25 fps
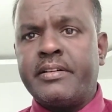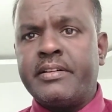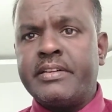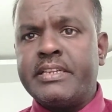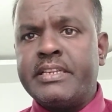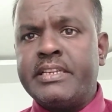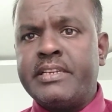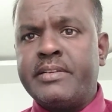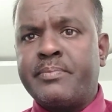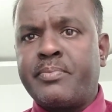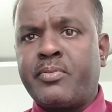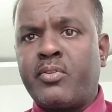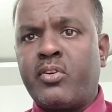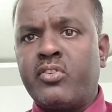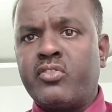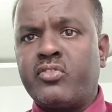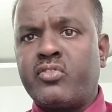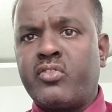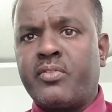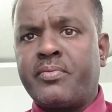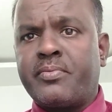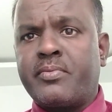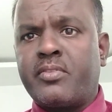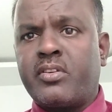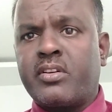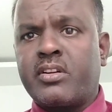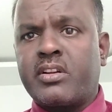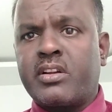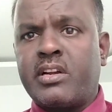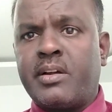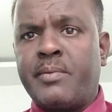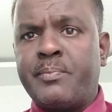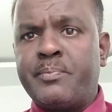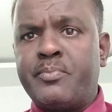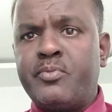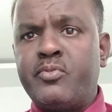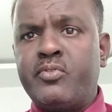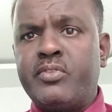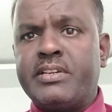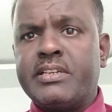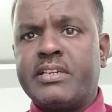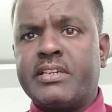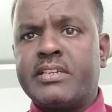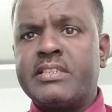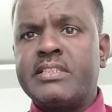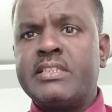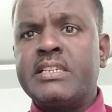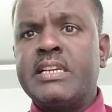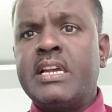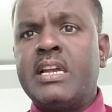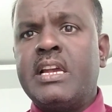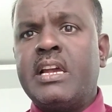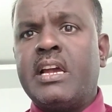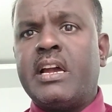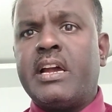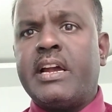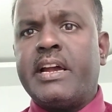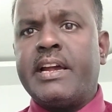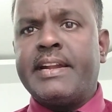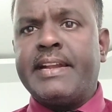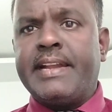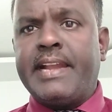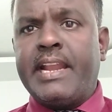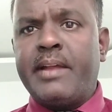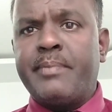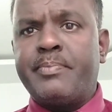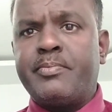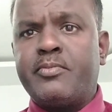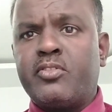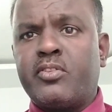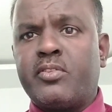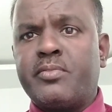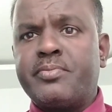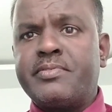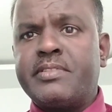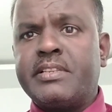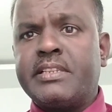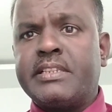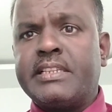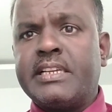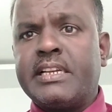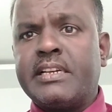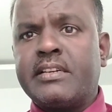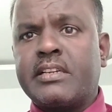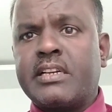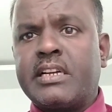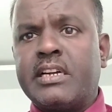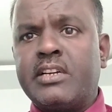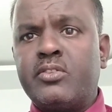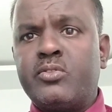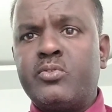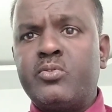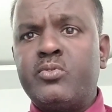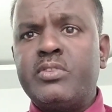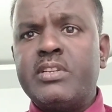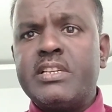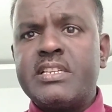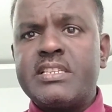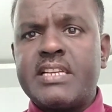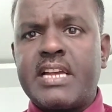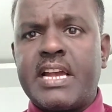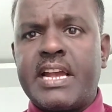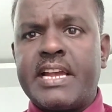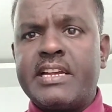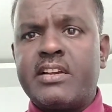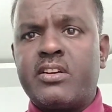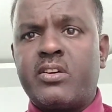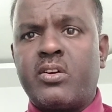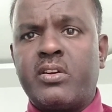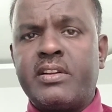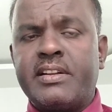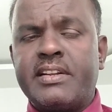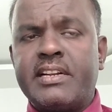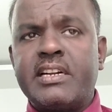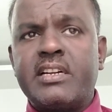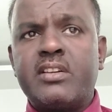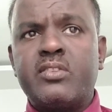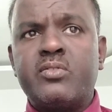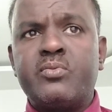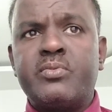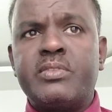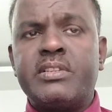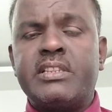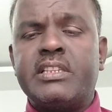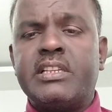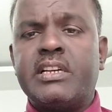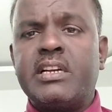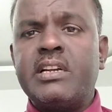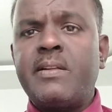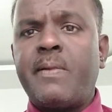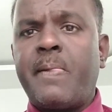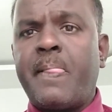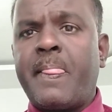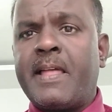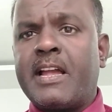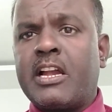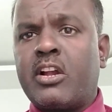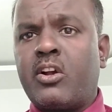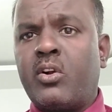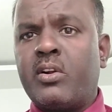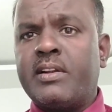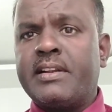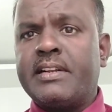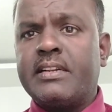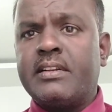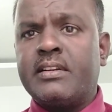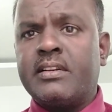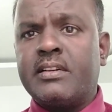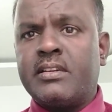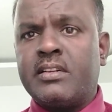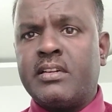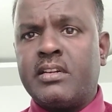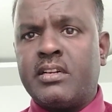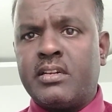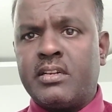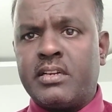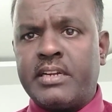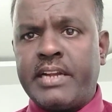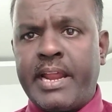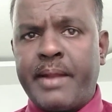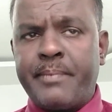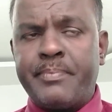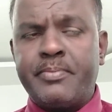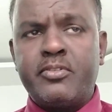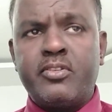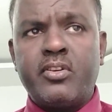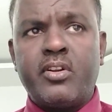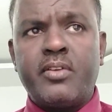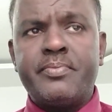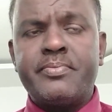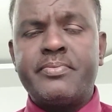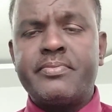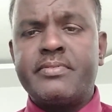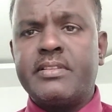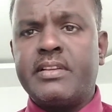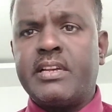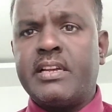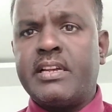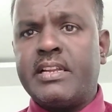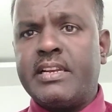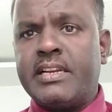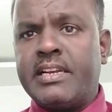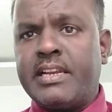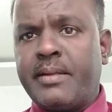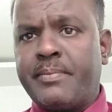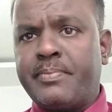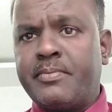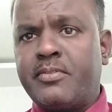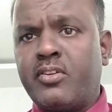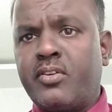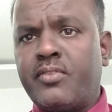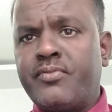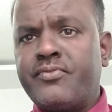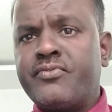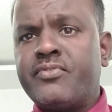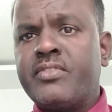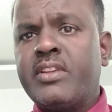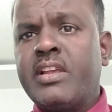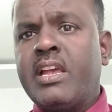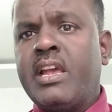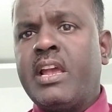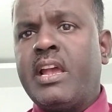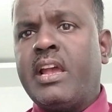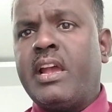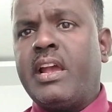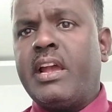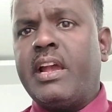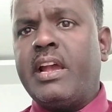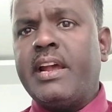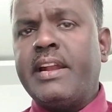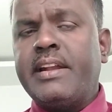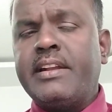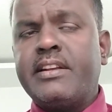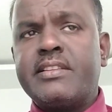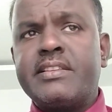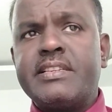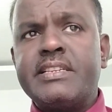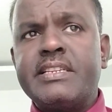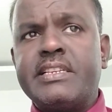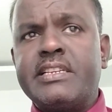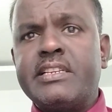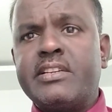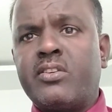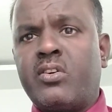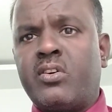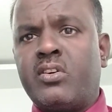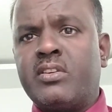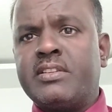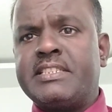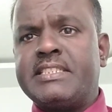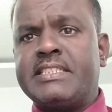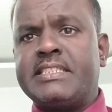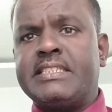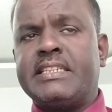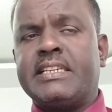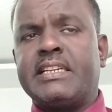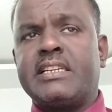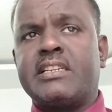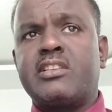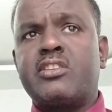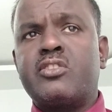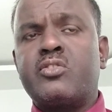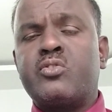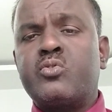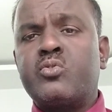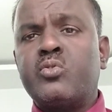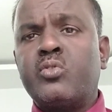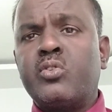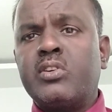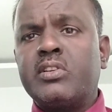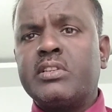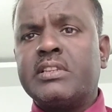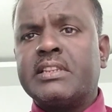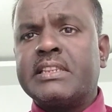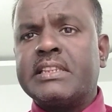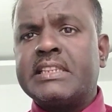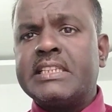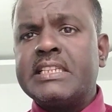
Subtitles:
in front of computers and laptops, then continuous eye contact with the laptops and sitting on chairs. So